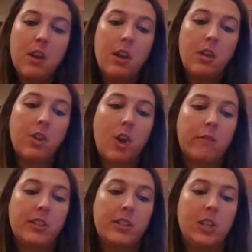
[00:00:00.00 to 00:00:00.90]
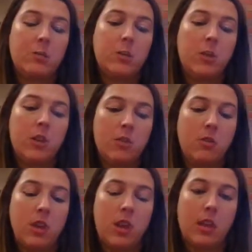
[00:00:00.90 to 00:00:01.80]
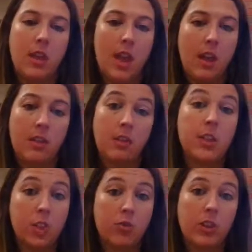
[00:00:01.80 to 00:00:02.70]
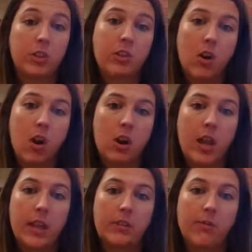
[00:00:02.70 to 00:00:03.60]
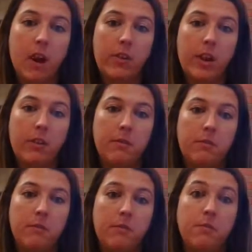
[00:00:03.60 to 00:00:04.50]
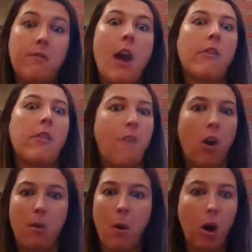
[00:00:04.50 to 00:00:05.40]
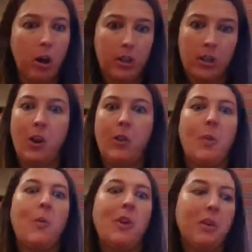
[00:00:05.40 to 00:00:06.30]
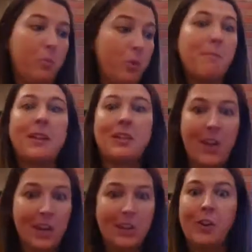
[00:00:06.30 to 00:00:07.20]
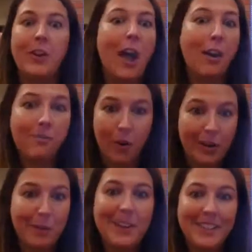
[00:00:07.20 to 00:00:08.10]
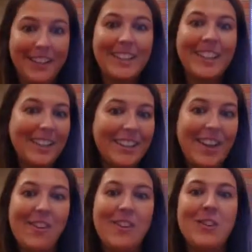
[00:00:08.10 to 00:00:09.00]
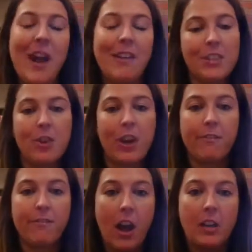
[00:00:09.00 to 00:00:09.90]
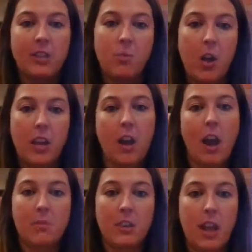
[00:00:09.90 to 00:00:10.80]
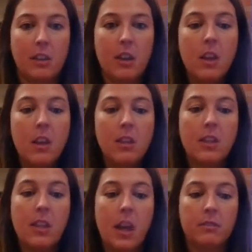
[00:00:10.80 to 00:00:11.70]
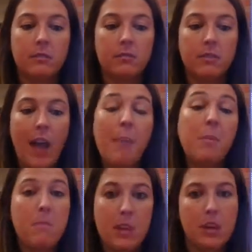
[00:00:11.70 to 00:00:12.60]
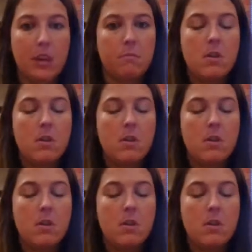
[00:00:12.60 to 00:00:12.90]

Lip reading: the conversations between union and the district start, it's very, very far apart. Like we're in Pennsylvania and they're in California, basically, and you have to try to find a way to come to that happy medium.